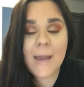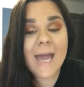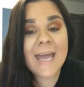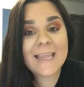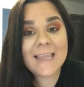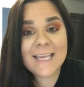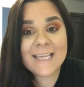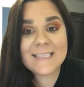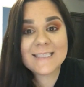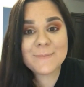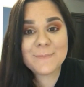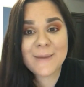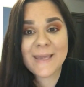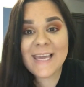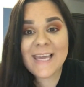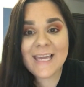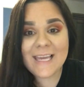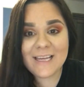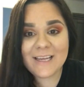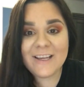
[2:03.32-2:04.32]
I leaked
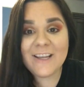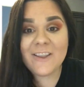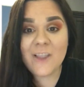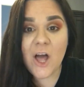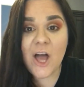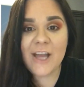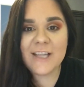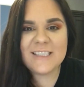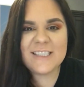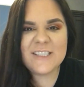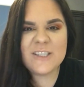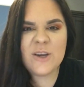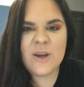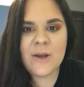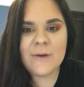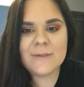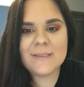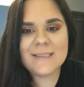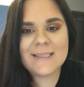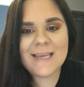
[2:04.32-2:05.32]
pee a lot. So
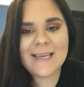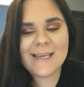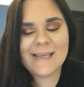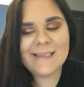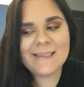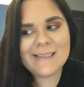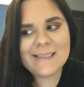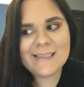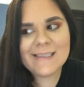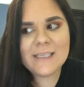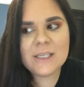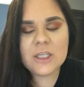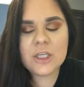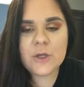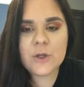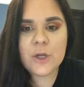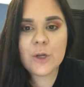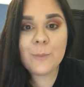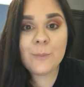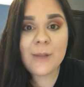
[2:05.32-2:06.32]
I was like,
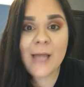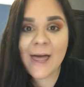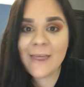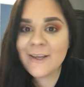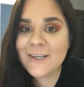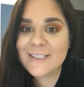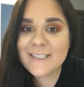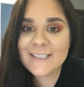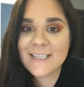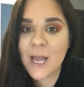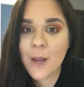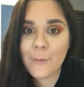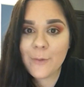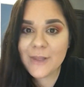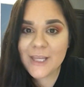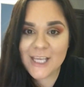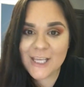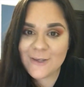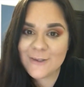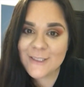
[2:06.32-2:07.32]
your bladder's not
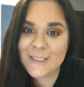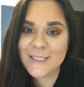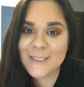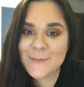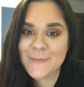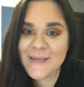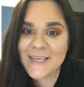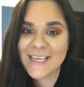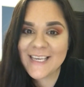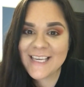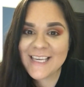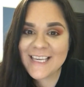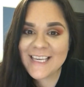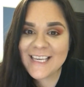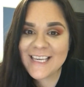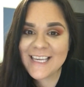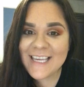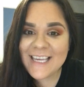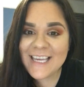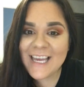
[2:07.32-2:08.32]
what it used to
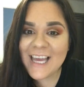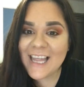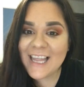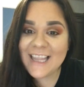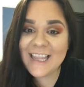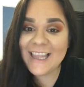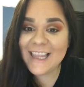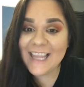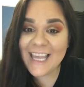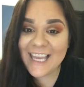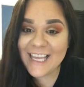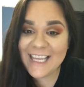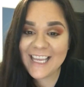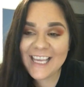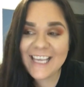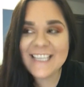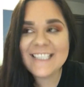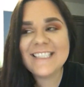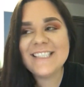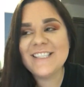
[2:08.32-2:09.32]
be,
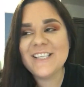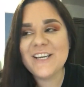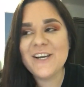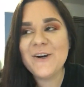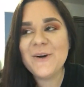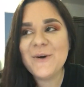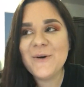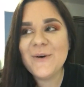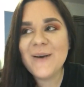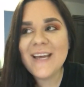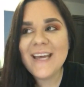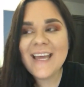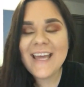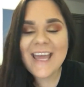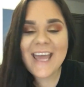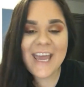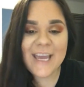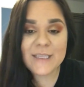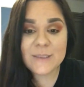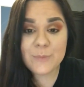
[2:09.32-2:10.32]
ladies, so
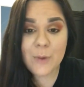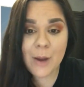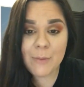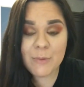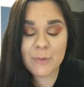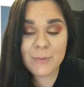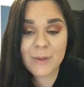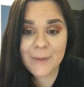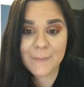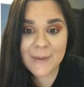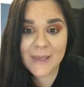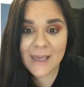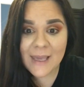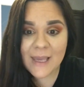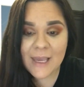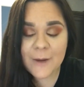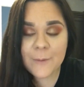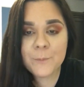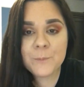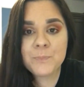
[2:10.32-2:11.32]
it's probably
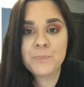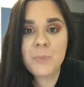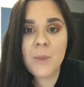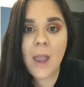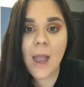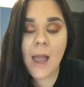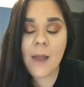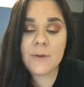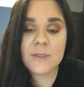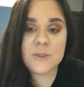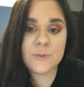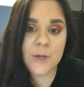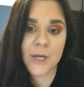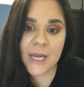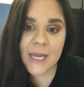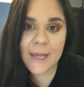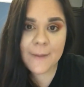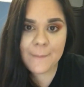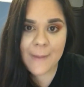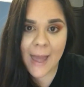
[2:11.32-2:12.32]
pee. I was
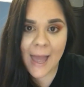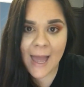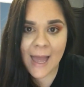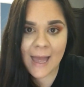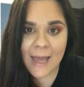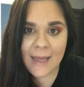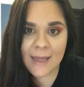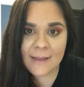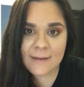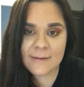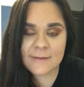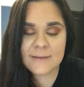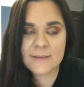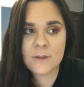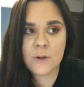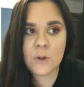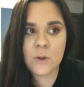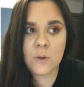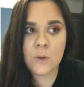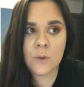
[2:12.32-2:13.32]
wearing a pad,
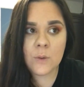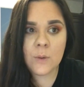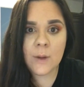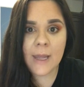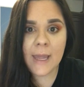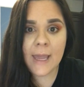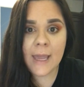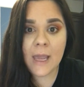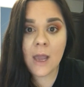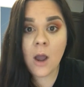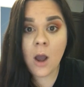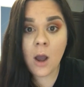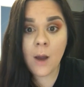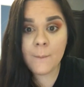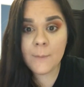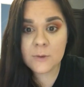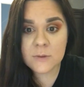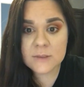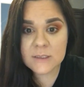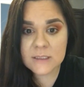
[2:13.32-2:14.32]
so it
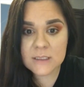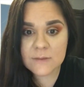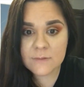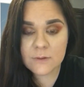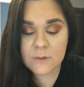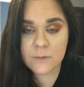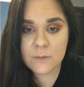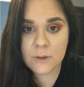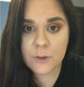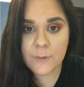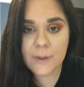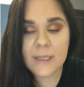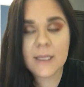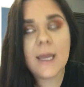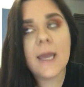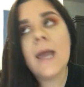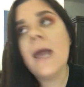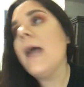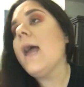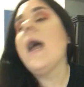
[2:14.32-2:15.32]
caught most of the fluid.
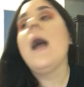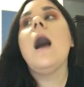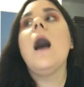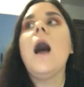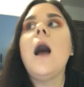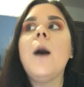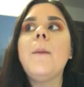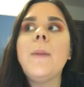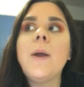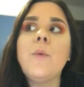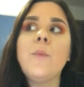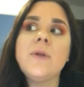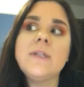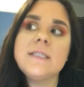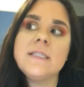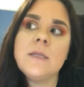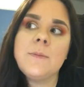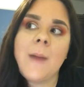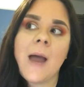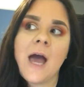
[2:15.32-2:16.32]
I
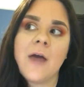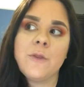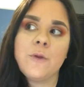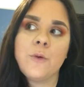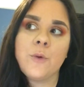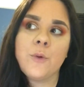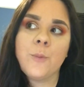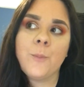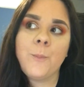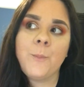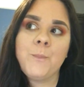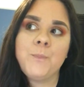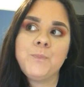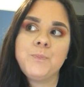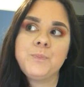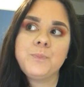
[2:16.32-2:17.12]
went to the bathroom.